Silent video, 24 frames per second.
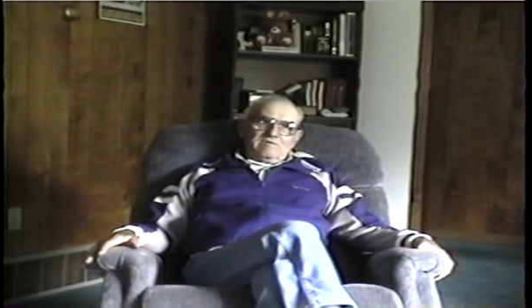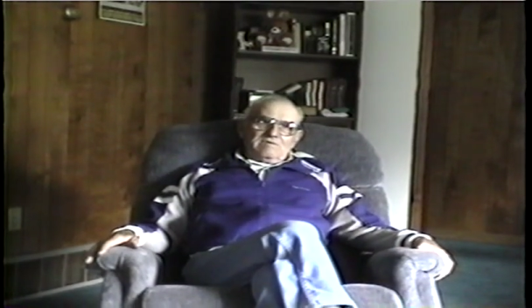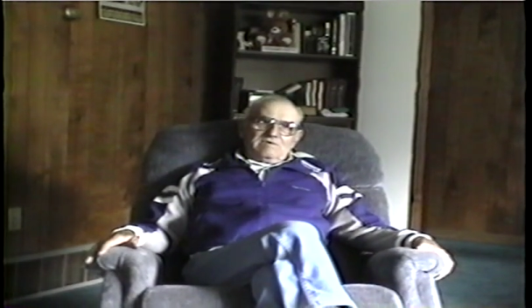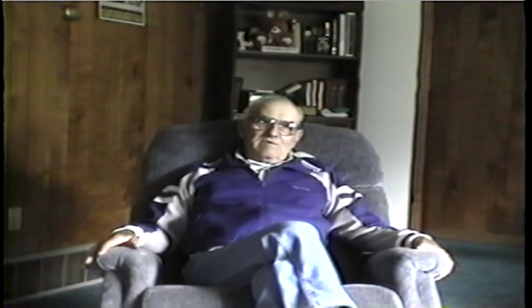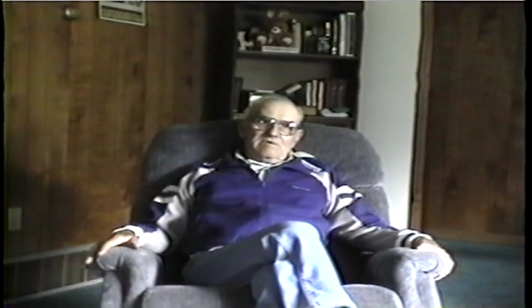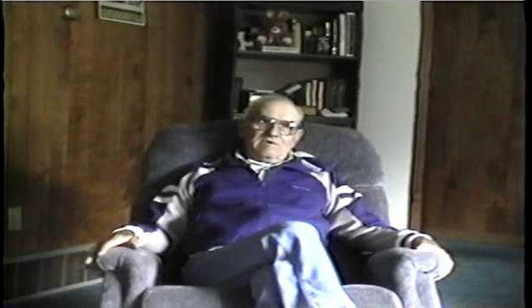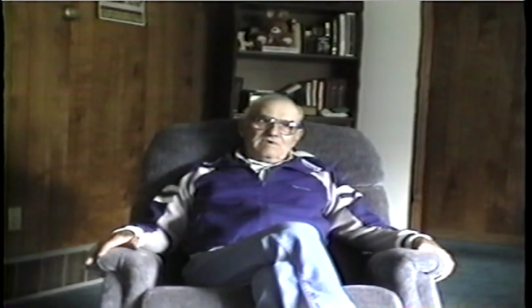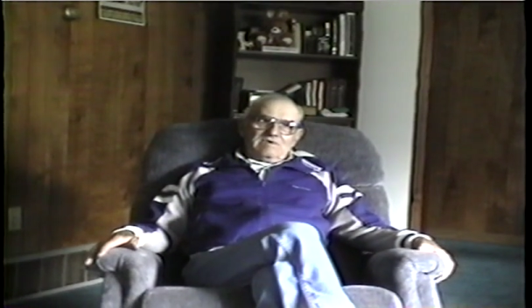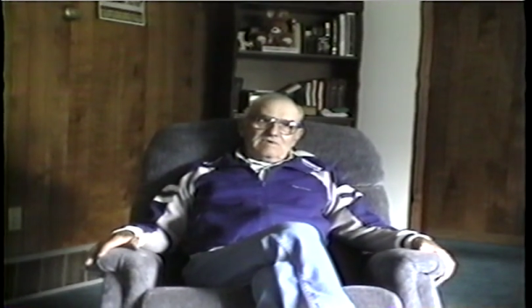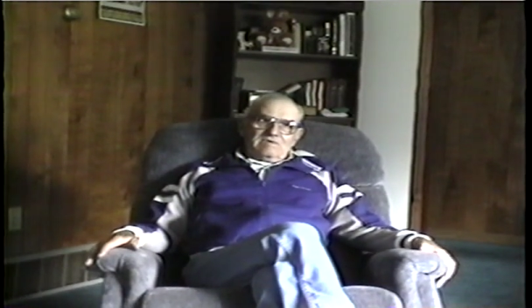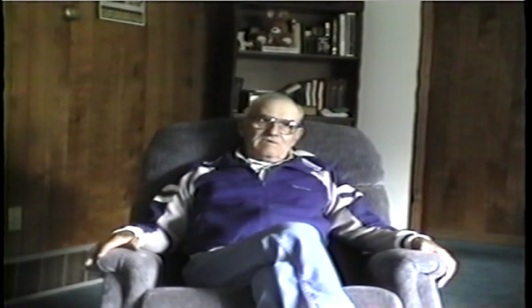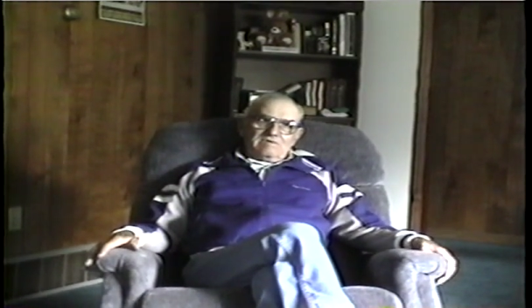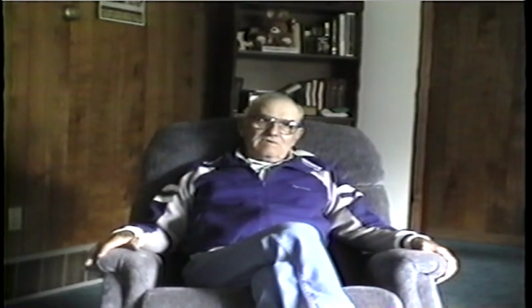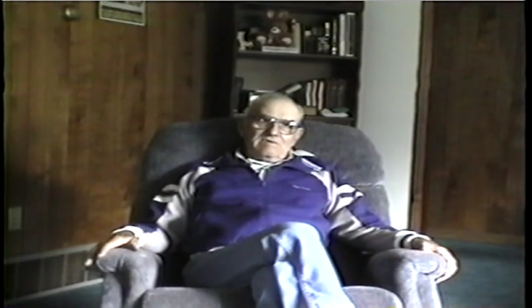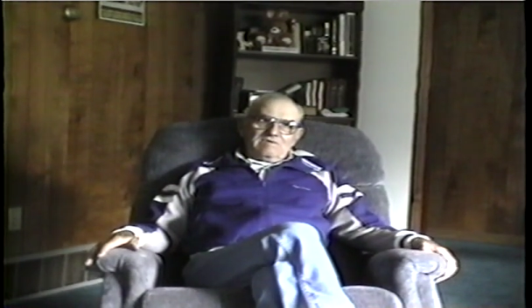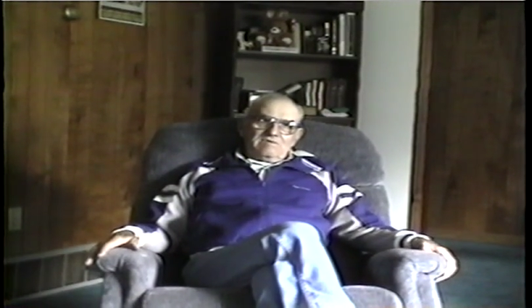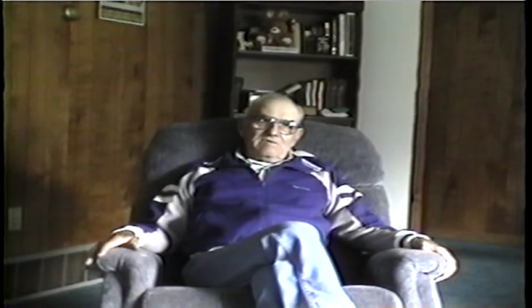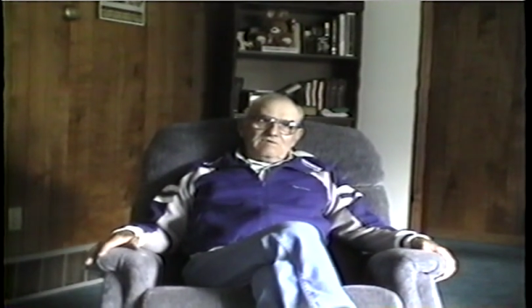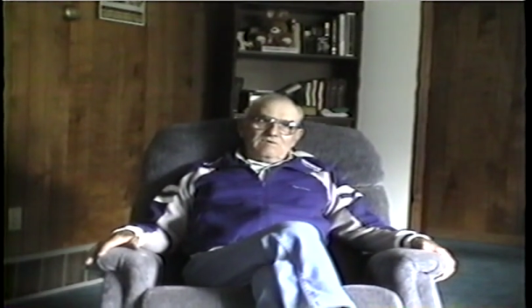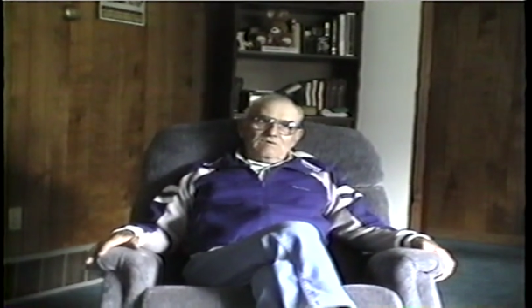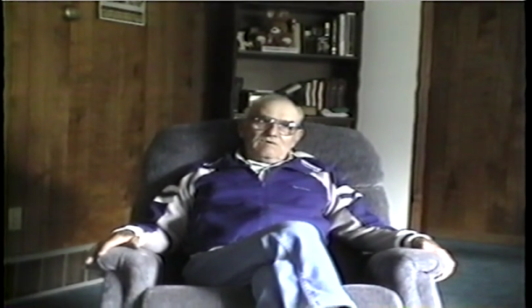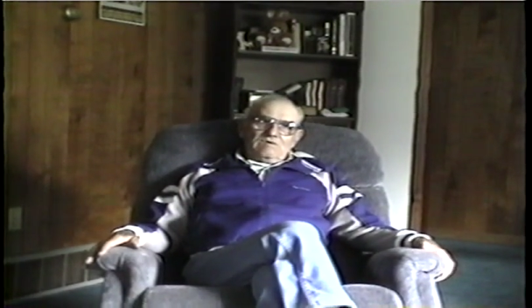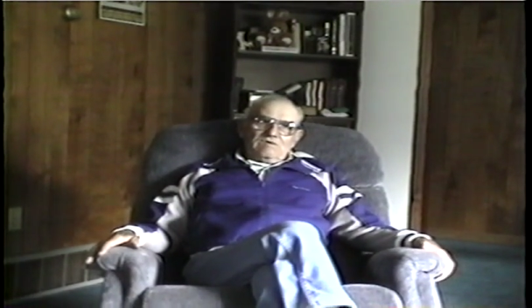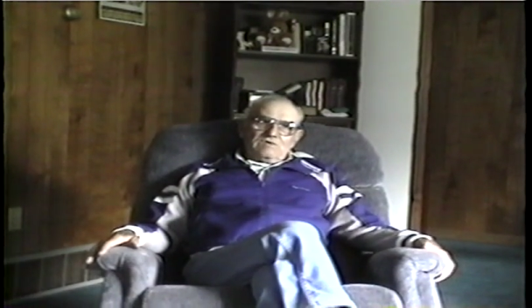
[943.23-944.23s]

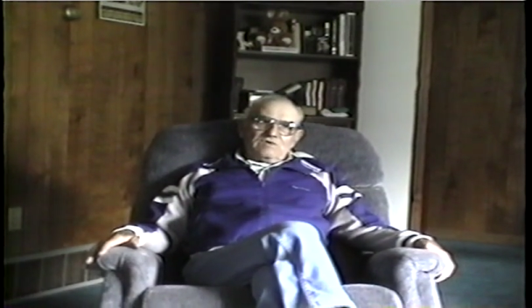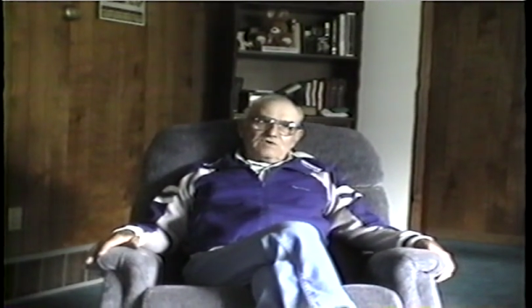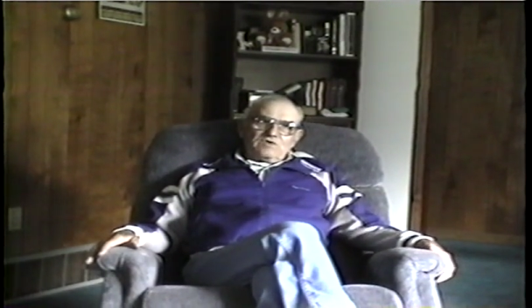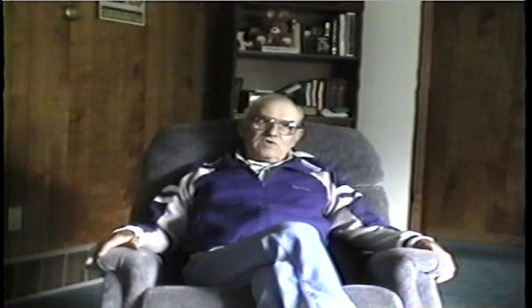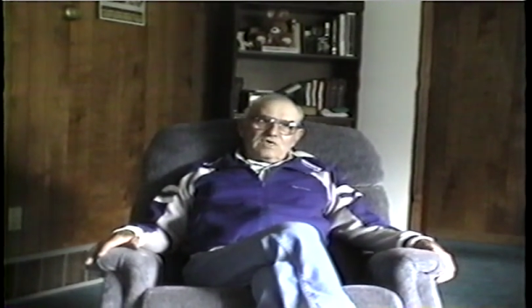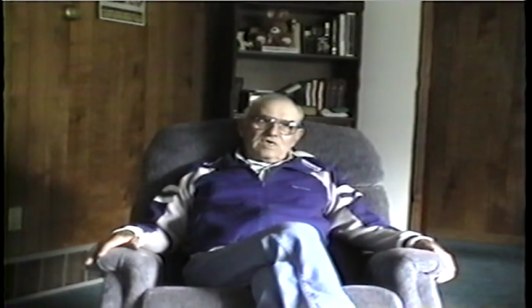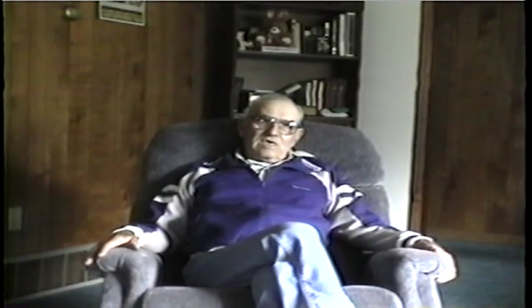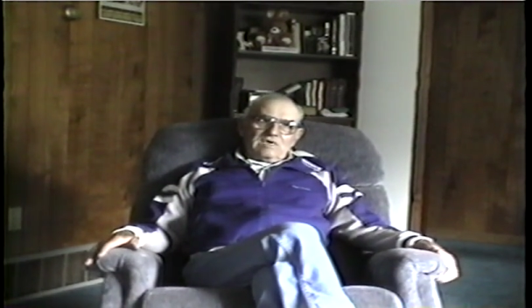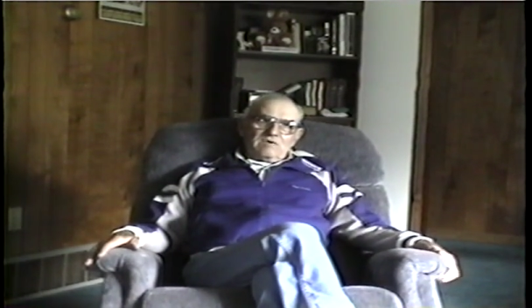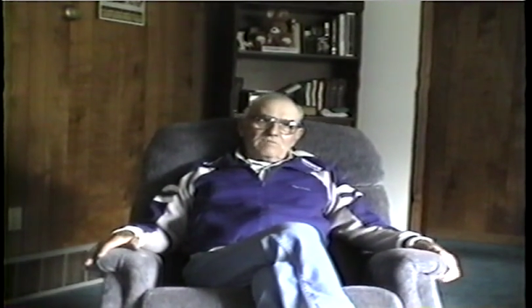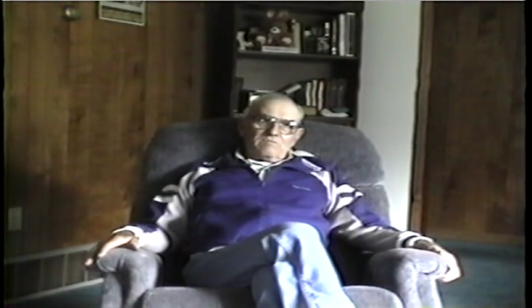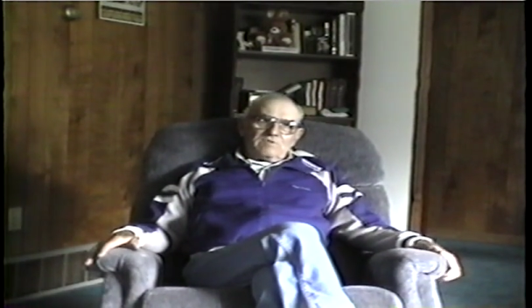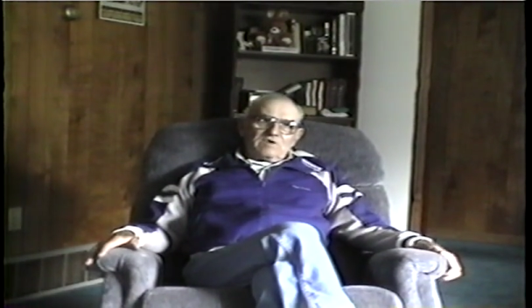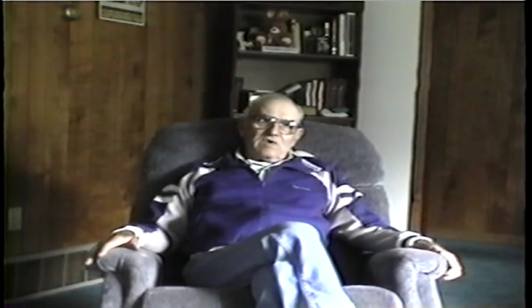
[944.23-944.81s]
And you could see them